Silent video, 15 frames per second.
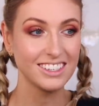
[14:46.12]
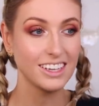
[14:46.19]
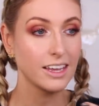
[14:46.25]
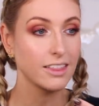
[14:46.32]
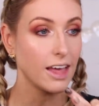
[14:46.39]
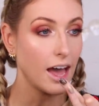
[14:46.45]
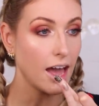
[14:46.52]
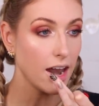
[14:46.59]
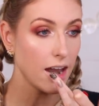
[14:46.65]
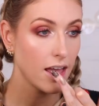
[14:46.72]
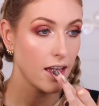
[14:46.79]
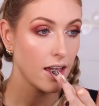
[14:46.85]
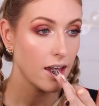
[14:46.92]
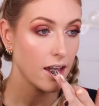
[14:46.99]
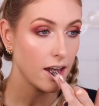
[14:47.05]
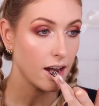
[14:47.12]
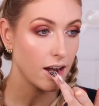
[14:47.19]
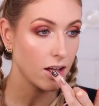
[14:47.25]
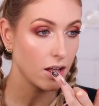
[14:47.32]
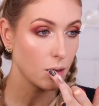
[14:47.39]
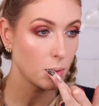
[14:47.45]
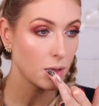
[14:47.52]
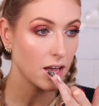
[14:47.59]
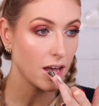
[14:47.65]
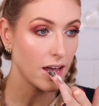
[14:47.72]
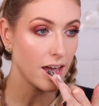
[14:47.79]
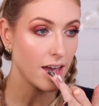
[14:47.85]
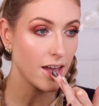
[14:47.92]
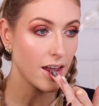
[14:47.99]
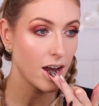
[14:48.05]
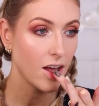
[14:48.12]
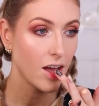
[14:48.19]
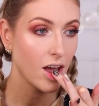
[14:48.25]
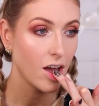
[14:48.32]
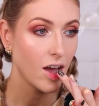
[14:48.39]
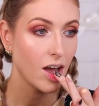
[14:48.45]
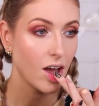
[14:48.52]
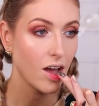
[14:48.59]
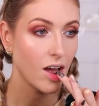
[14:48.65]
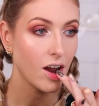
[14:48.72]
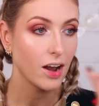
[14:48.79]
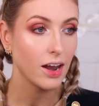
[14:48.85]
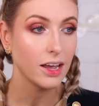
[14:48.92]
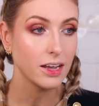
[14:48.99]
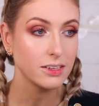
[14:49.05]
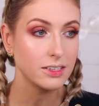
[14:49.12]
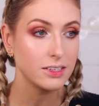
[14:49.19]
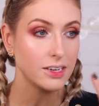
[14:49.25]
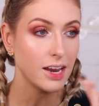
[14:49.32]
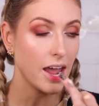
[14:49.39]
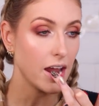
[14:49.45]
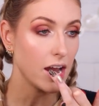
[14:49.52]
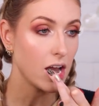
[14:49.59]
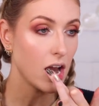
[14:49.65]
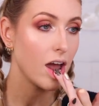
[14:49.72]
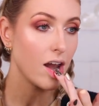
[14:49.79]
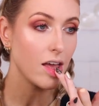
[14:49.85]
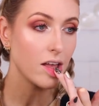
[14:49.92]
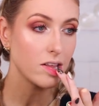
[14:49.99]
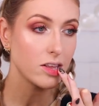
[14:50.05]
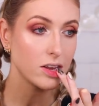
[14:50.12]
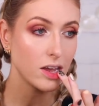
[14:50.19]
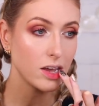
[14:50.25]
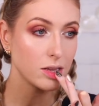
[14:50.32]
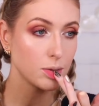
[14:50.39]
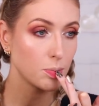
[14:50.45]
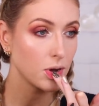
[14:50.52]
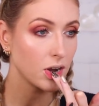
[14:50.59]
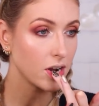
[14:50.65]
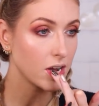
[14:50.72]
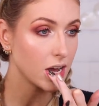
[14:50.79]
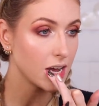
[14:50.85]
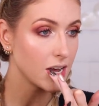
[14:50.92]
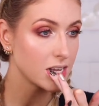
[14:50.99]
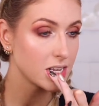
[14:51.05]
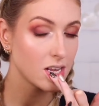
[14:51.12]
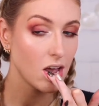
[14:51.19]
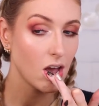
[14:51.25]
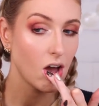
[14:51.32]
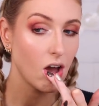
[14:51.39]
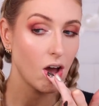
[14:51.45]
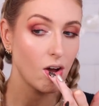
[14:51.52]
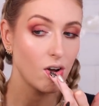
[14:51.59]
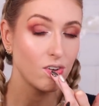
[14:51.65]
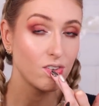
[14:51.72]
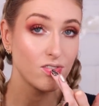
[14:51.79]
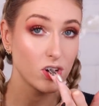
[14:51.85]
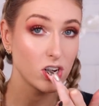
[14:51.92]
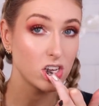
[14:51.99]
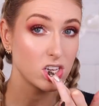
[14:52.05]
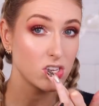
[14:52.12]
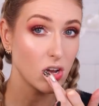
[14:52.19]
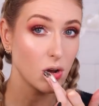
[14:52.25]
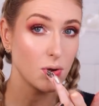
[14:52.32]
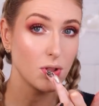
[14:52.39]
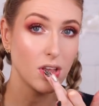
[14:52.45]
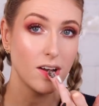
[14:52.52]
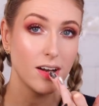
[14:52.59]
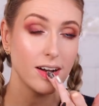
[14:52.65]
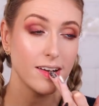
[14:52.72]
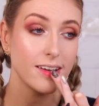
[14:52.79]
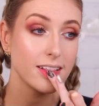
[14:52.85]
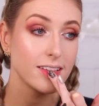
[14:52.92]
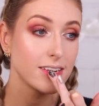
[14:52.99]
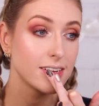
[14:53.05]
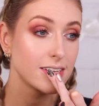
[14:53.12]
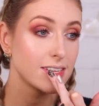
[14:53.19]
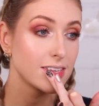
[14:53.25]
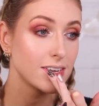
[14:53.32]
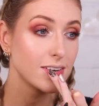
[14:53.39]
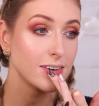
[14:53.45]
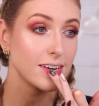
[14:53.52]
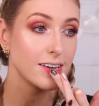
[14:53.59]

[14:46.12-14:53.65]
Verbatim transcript: just like that. And I'll apply it like a stain. And it stays put, guys, for so long. It looks so